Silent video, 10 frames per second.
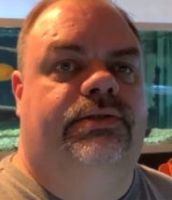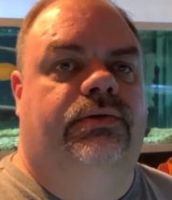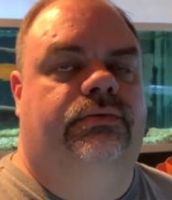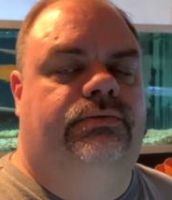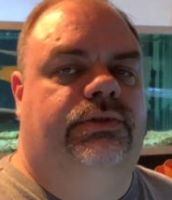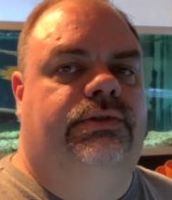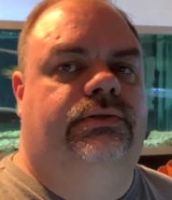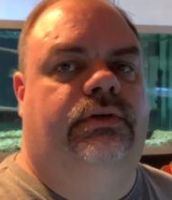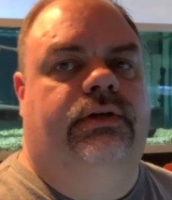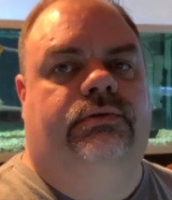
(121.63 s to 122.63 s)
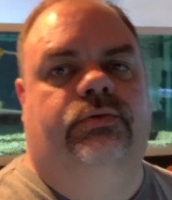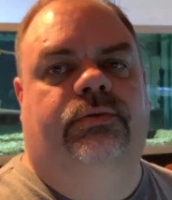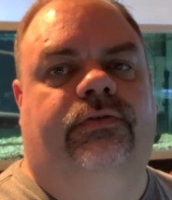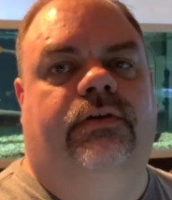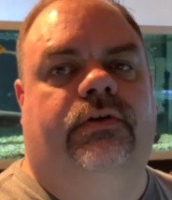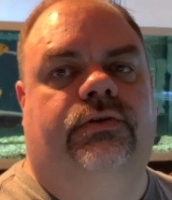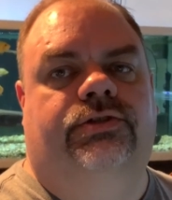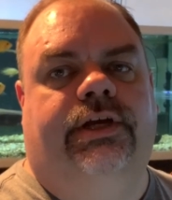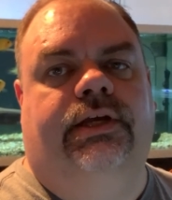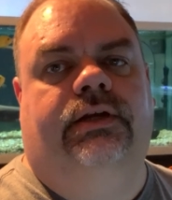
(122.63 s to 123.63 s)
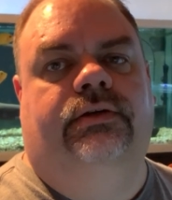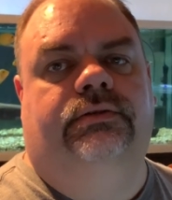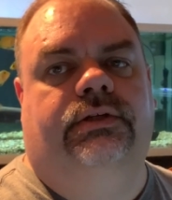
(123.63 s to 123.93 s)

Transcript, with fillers: So just uh, do favor, go check it out.